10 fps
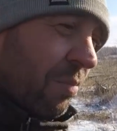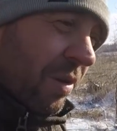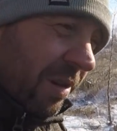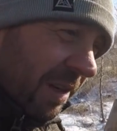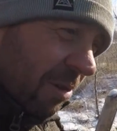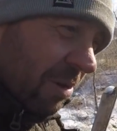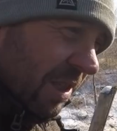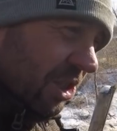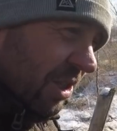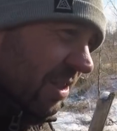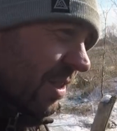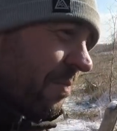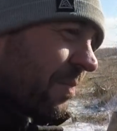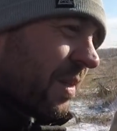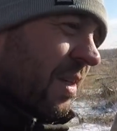Boogery Nose Itches.
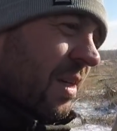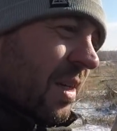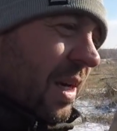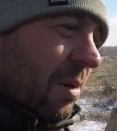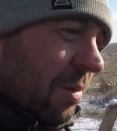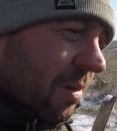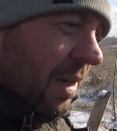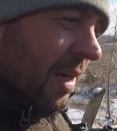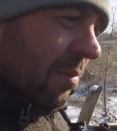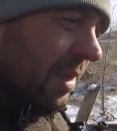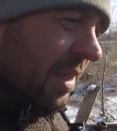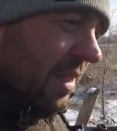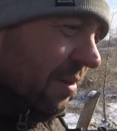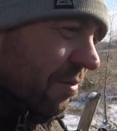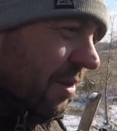I wonder how many
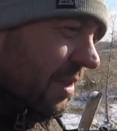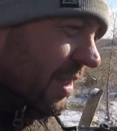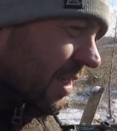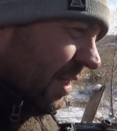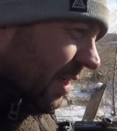different